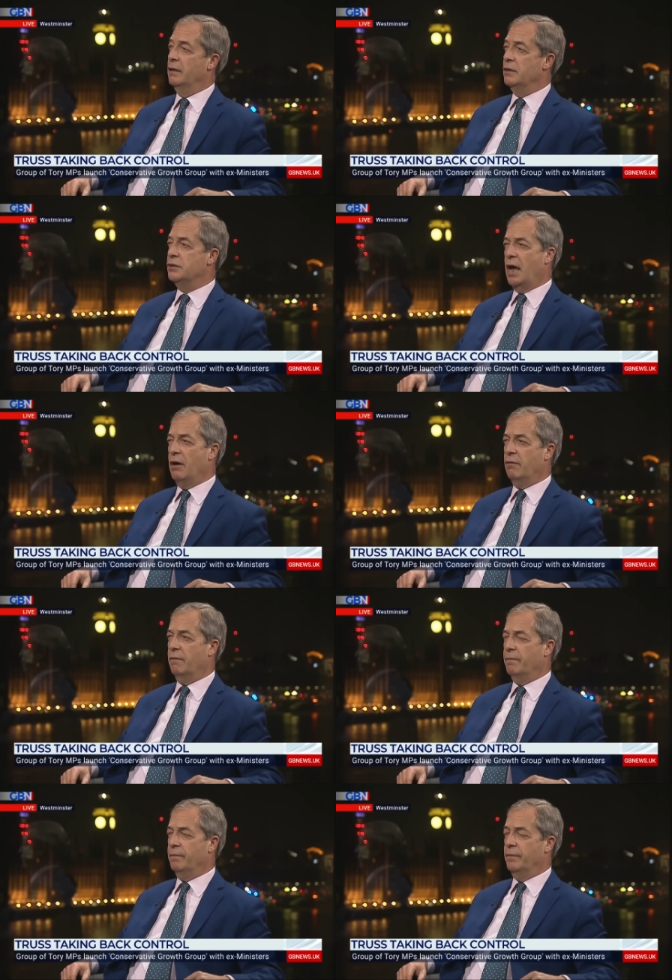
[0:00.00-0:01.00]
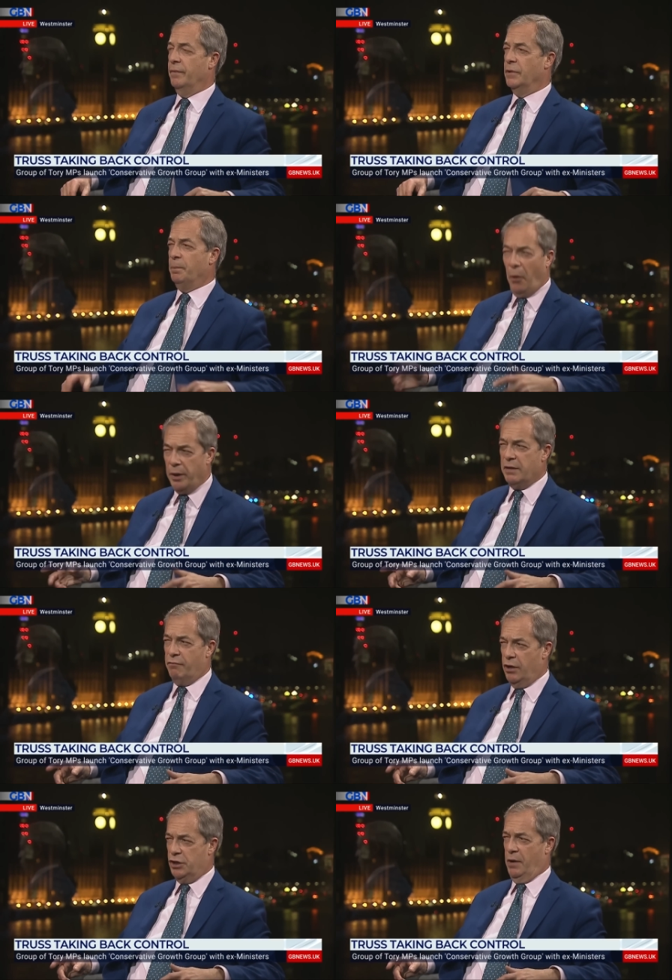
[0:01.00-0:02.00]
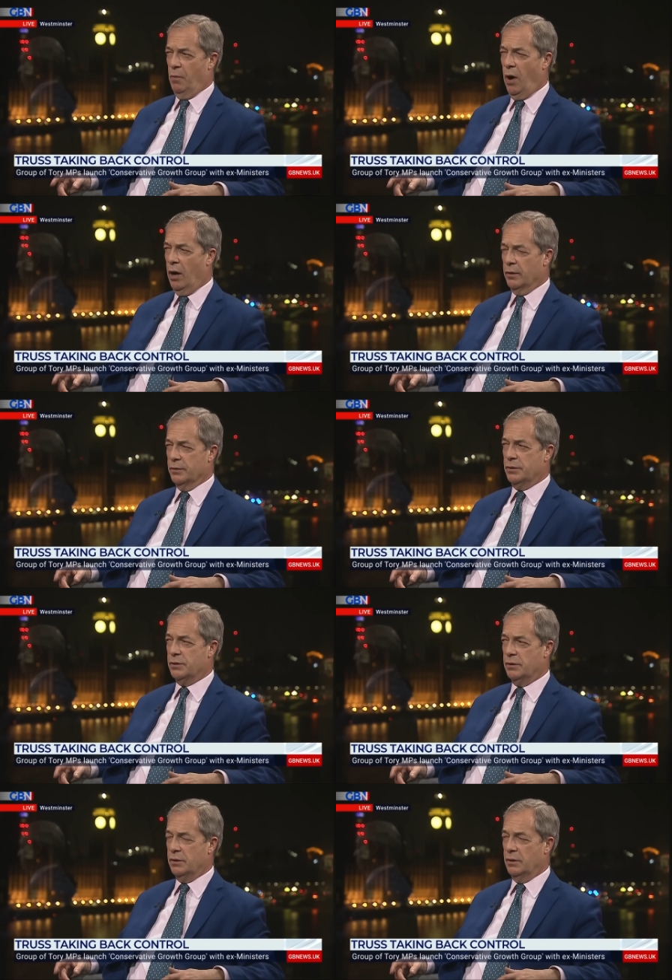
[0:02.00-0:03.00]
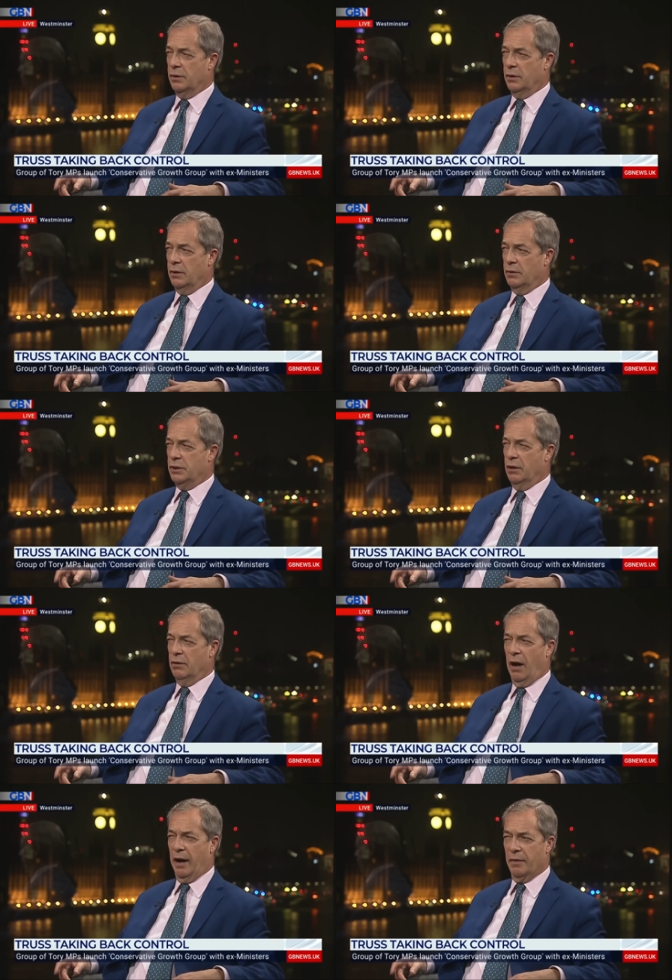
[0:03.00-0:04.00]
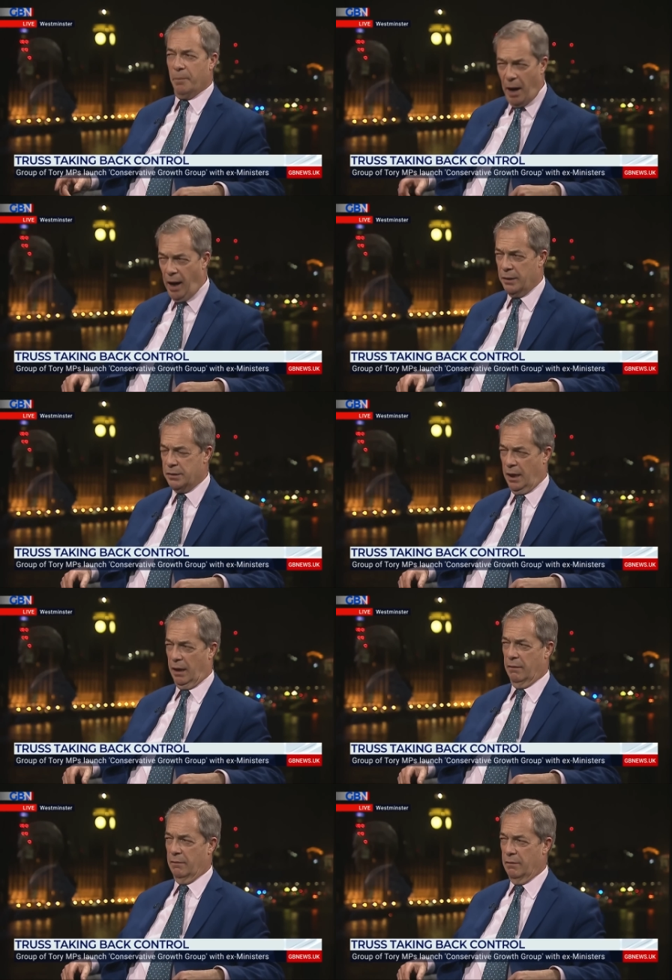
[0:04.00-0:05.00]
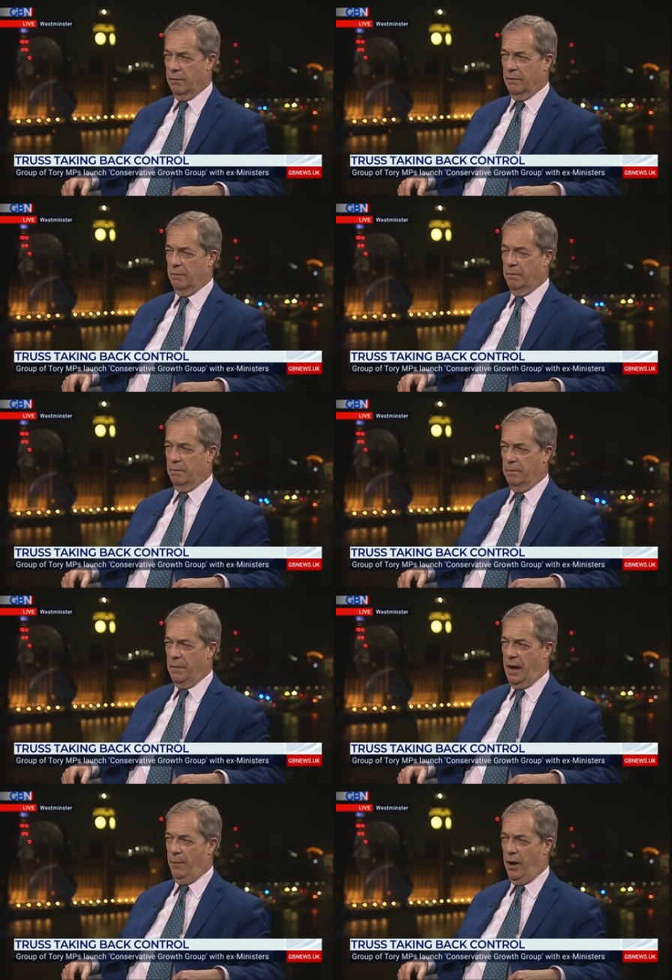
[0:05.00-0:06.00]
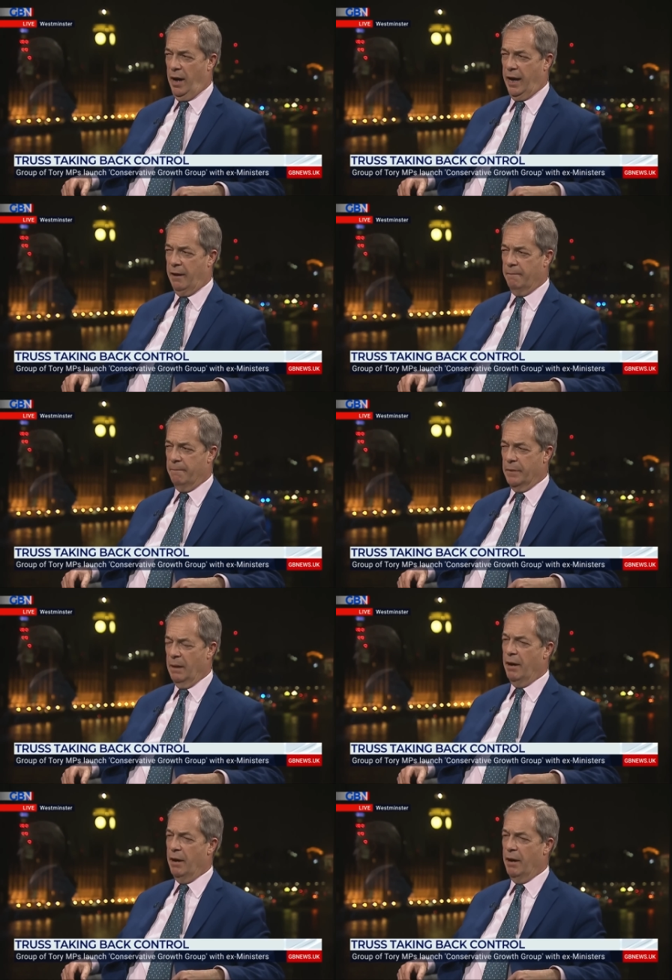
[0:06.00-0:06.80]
So the point of Rishi was to unite the party. Am I Am